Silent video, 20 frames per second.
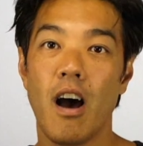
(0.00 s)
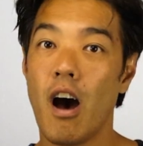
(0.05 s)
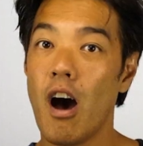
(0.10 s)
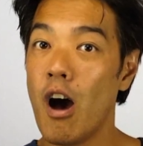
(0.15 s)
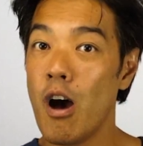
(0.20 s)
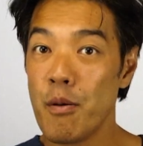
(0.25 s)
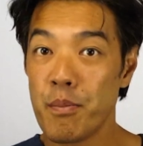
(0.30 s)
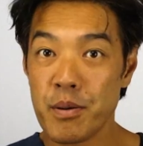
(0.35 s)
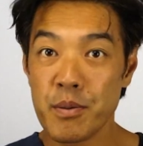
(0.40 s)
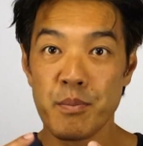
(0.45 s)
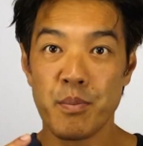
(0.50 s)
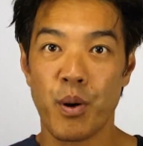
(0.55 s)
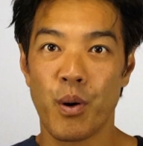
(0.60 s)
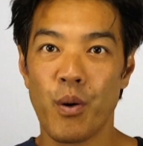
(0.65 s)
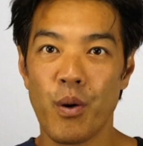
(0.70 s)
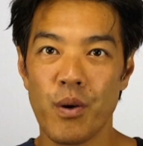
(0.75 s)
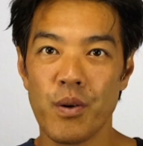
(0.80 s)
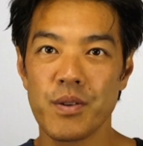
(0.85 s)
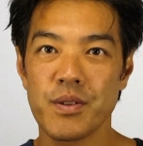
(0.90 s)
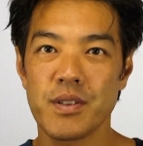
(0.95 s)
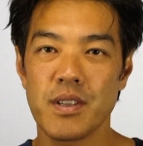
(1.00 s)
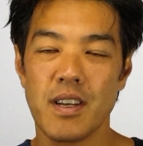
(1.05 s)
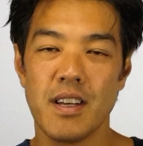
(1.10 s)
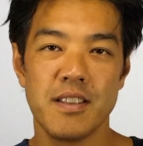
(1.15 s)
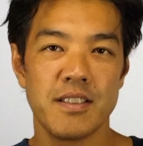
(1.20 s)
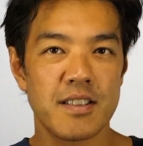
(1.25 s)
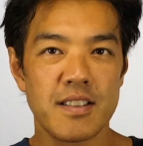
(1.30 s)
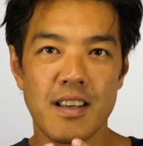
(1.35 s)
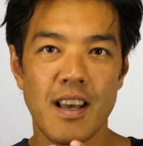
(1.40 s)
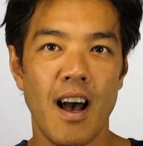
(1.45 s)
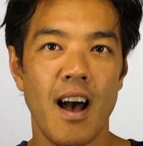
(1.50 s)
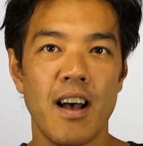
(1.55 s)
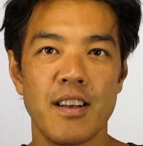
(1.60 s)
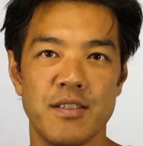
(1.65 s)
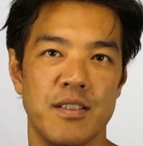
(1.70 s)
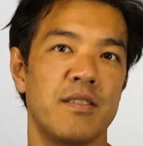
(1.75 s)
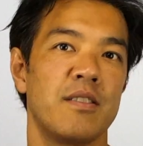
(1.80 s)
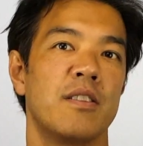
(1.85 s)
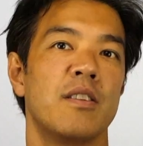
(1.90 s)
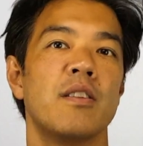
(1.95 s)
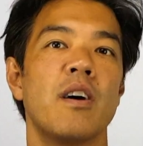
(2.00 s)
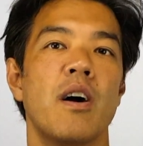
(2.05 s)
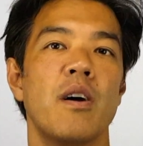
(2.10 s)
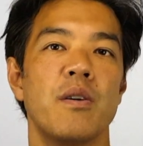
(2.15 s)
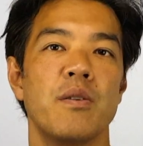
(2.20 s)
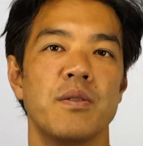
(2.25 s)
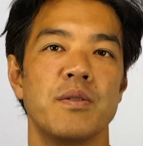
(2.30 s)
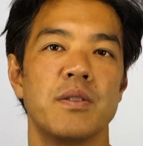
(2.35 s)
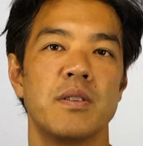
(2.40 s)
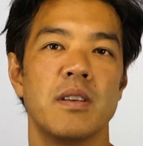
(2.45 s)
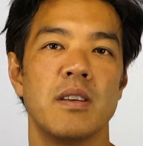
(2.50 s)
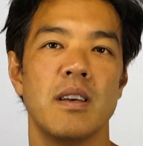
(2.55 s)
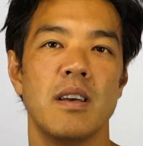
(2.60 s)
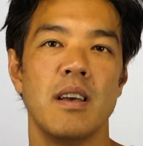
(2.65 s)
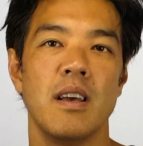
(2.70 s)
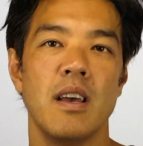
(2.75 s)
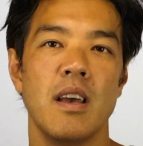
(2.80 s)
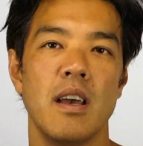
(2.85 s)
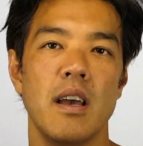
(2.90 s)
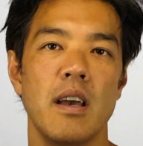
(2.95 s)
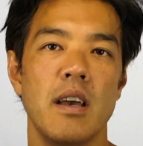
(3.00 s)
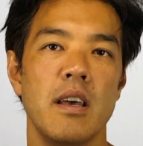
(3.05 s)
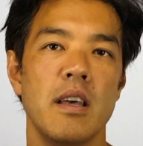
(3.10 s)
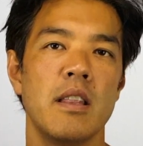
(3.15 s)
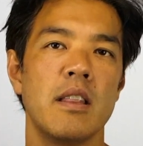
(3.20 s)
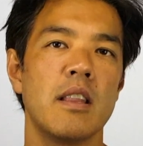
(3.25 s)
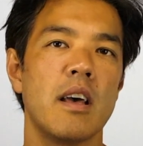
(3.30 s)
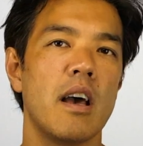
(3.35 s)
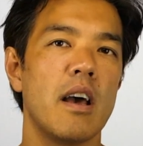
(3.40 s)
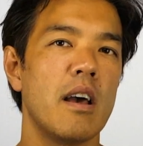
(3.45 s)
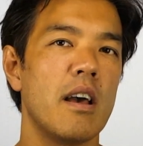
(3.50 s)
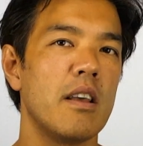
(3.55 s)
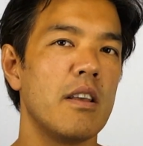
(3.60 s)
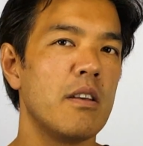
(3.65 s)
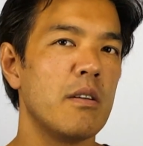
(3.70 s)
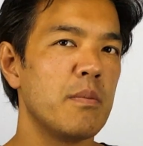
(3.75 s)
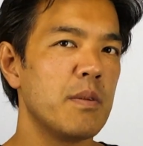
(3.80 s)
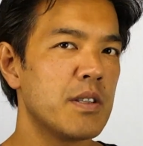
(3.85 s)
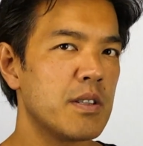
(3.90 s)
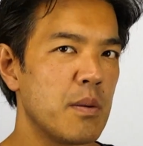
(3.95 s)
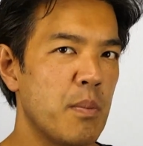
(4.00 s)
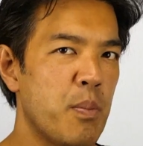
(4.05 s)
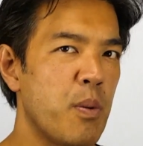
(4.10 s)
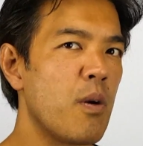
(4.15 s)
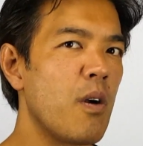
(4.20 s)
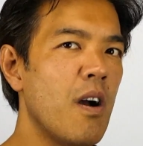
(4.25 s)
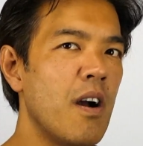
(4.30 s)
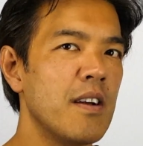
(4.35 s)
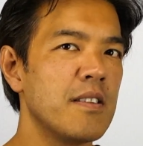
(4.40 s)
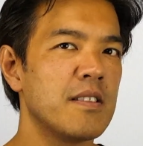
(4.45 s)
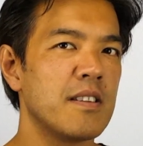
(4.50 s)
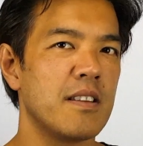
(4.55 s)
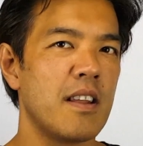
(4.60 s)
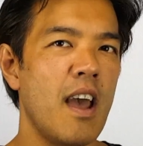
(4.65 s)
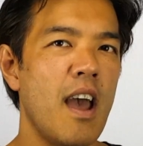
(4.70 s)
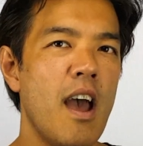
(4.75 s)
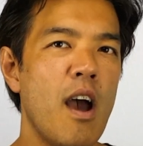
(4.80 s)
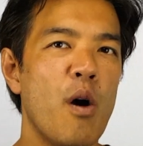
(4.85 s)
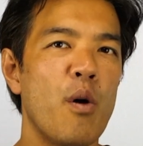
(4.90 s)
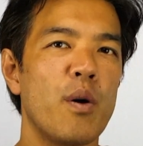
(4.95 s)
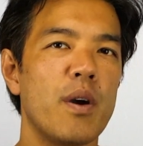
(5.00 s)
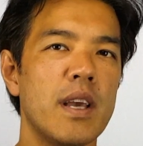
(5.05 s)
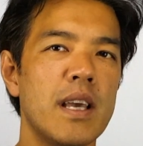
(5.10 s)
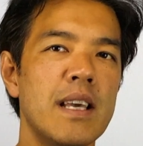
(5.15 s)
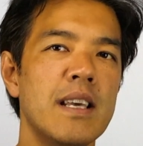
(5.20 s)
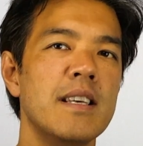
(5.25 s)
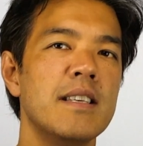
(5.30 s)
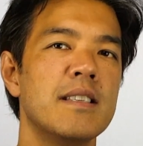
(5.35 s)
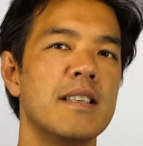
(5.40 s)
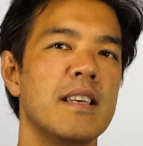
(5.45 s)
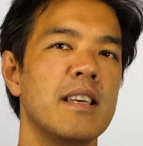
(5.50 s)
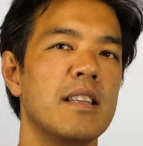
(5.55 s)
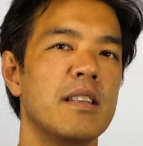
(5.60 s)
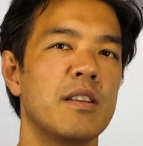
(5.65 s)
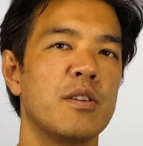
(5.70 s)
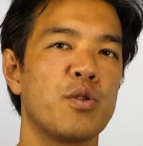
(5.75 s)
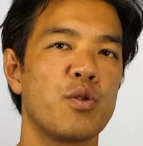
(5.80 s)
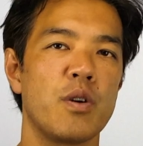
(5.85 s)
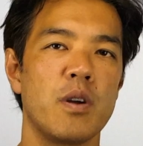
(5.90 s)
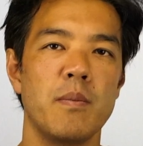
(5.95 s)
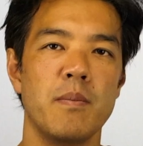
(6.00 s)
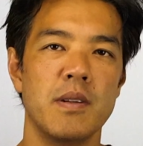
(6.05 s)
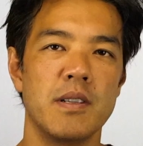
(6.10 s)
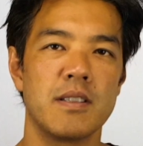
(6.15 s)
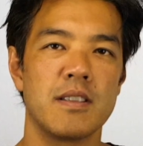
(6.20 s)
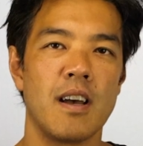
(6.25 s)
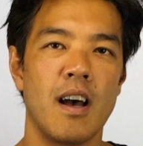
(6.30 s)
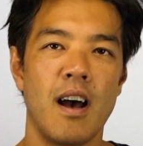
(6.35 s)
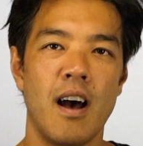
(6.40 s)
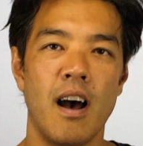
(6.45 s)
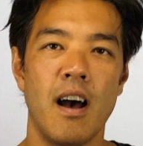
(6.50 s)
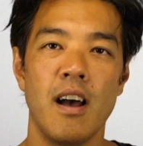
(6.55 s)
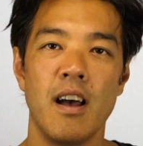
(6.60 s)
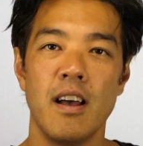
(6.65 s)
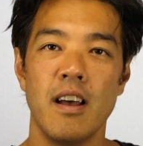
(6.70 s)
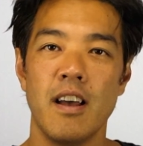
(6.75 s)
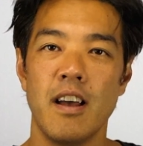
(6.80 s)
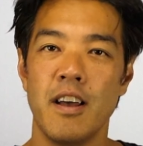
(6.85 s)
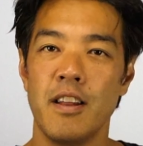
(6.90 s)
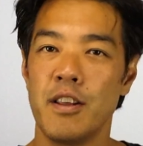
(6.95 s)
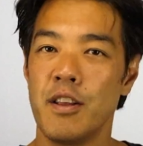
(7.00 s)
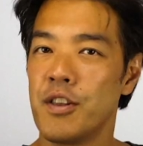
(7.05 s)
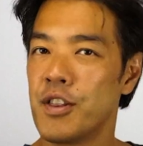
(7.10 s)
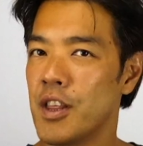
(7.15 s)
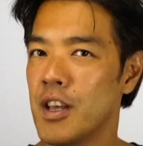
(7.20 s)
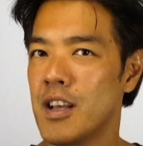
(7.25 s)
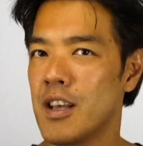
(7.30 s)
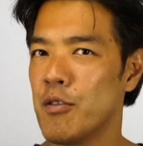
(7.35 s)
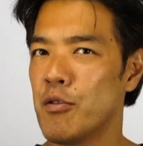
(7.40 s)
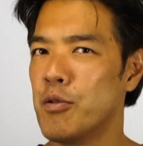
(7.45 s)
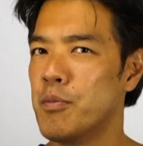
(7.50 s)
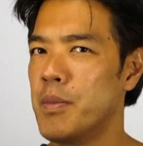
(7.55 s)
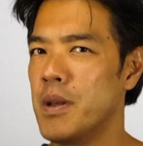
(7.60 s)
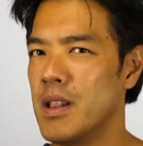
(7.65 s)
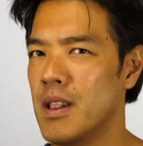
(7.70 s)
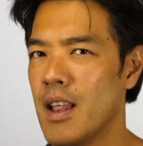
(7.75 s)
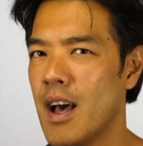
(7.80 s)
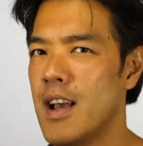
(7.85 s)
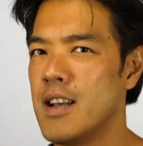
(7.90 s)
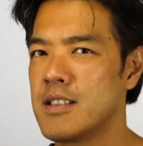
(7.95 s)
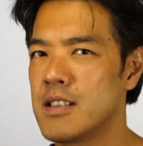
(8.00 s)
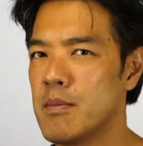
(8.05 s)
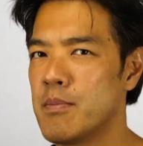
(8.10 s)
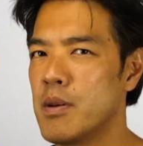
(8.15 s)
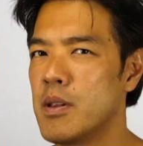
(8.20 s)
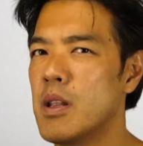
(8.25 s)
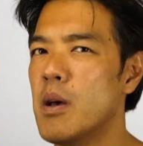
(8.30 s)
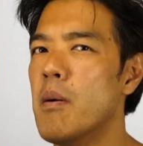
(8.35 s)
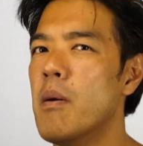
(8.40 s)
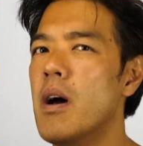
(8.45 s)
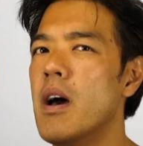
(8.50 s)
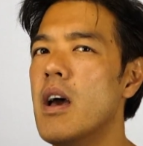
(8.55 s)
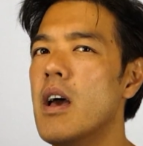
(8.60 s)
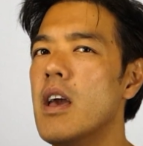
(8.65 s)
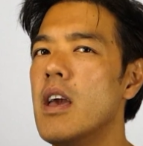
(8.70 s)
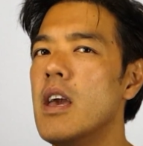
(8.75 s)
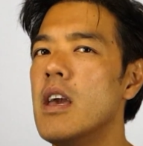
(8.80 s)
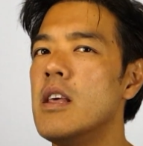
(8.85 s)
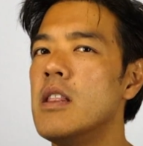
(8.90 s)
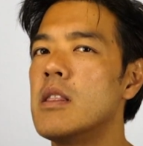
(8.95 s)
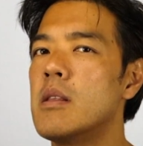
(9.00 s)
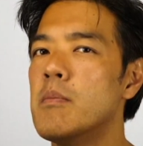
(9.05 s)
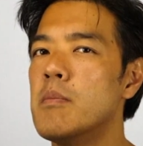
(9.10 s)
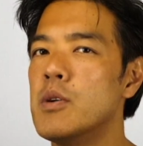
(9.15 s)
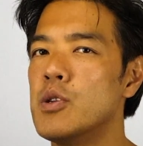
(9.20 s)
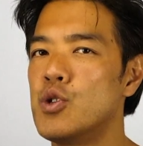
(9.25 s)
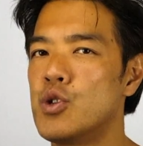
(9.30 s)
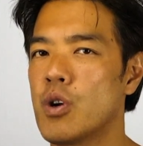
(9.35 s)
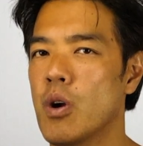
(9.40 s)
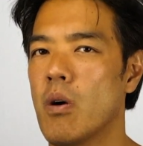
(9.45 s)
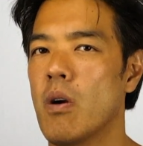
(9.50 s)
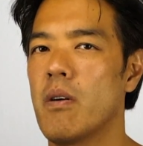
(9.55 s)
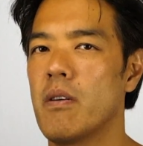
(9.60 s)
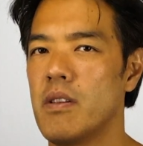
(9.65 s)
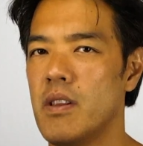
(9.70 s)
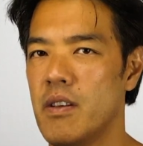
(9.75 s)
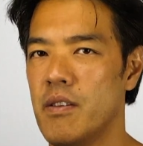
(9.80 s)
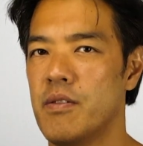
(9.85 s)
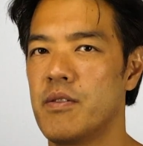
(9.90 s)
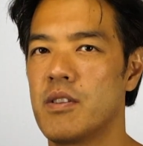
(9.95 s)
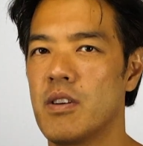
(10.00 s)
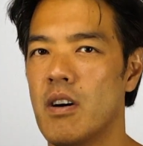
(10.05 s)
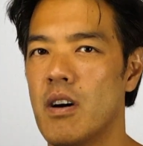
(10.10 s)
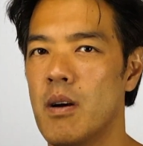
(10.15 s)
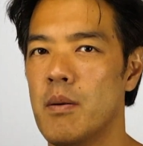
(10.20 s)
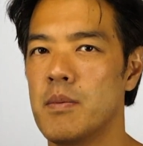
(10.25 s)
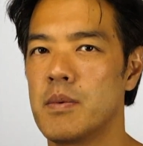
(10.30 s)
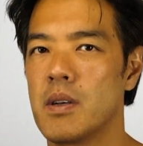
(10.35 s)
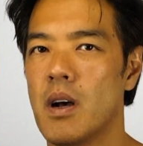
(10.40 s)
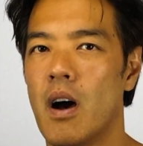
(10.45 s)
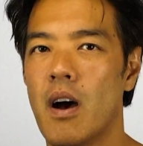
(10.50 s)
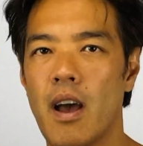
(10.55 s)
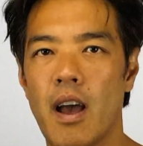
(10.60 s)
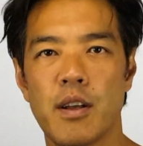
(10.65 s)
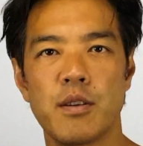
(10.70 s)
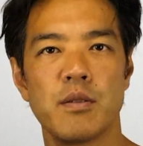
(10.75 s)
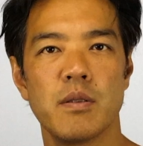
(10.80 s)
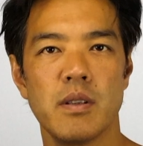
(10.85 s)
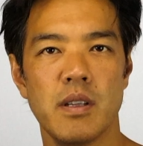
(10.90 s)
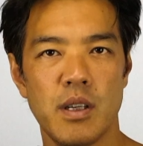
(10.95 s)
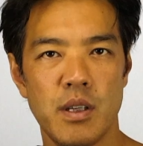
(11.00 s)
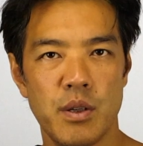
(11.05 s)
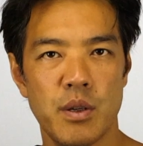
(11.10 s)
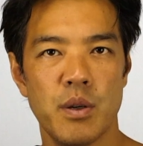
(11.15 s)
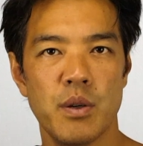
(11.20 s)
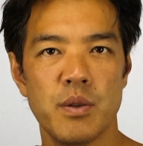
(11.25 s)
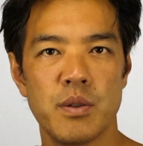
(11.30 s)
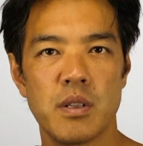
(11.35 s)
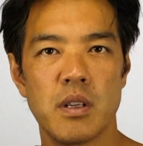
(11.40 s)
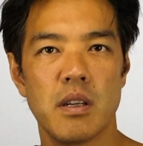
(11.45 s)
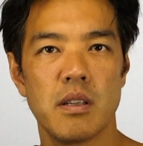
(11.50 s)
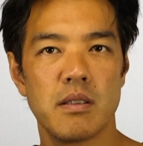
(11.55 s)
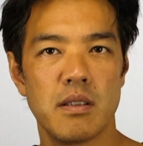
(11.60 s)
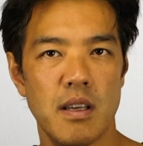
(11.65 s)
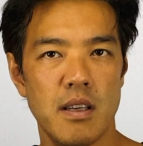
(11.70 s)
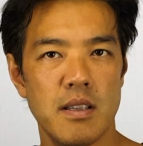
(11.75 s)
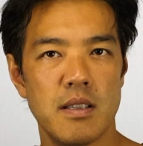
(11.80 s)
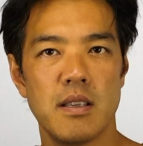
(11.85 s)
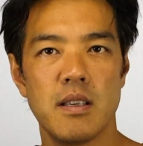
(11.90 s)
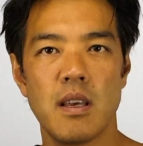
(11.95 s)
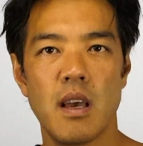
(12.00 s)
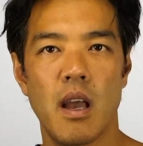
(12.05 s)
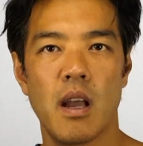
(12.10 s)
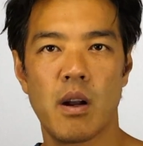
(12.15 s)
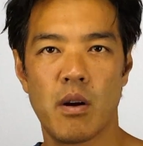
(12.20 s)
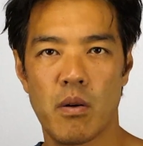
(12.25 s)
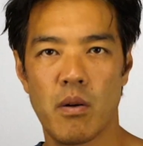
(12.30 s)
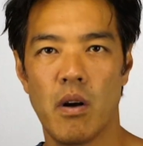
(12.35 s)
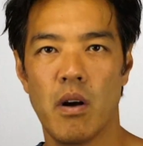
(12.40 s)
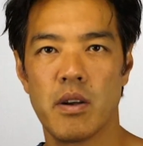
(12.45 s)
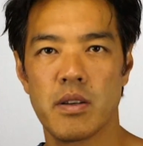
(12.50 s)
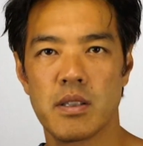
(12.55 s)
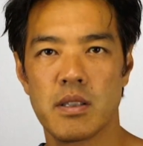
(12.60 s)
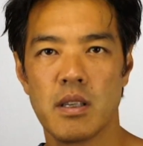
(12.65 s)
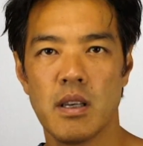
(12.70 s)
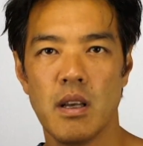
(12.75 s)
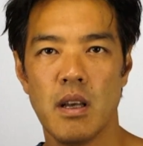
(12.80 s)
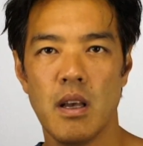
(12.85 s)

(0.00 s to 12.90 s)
open pores and scars on the nose? And you'll be surprised at how easy the treatments are. And you think it would be laser, but in the majority of times, I actually use TCA Cross.